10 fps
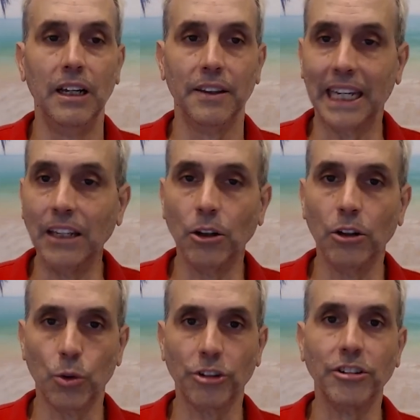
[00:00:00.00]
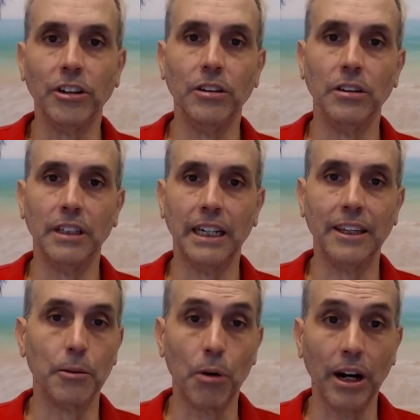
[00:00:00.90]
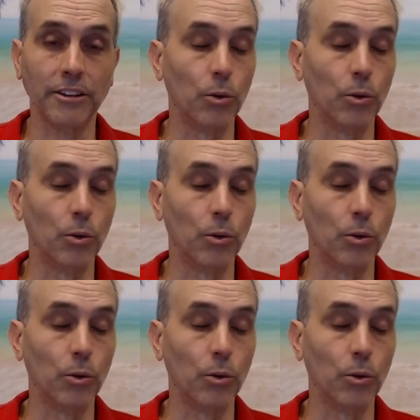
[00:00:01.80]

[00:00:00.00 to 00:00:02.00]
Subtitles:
the ketones were still in the brain.